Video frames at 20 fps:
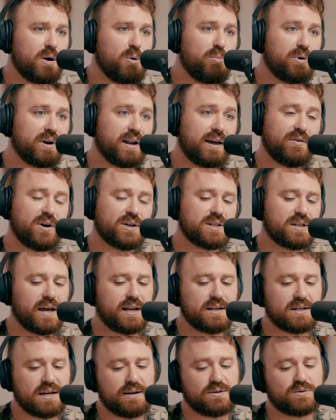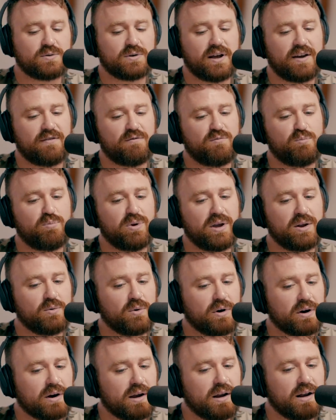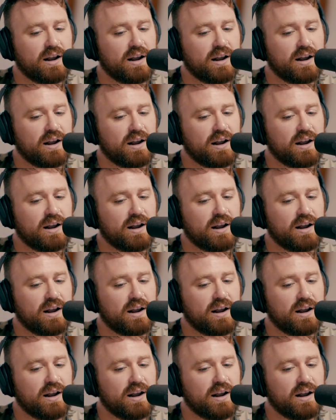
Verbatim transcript: But I've also had times where I've been working